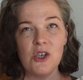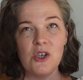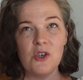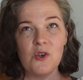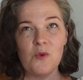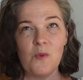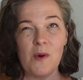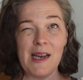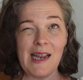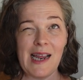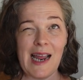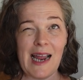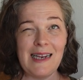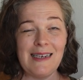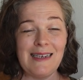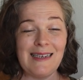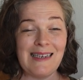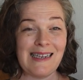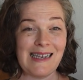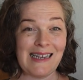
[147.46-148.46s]
twenty
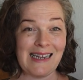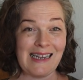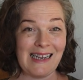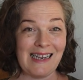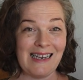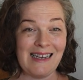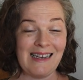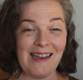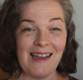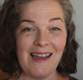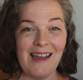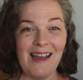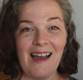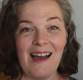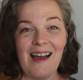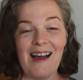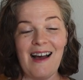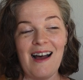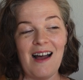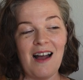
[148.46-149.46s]
eighteen,
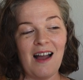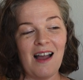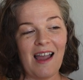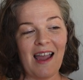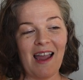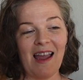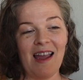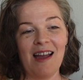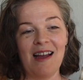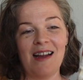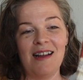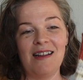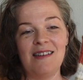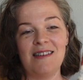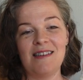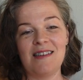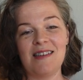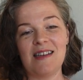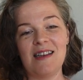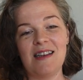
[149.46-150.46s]
uh,
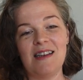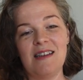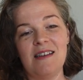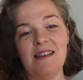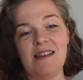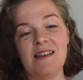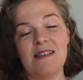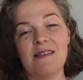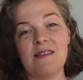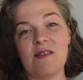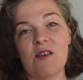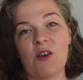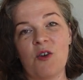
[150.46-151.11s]
and it is the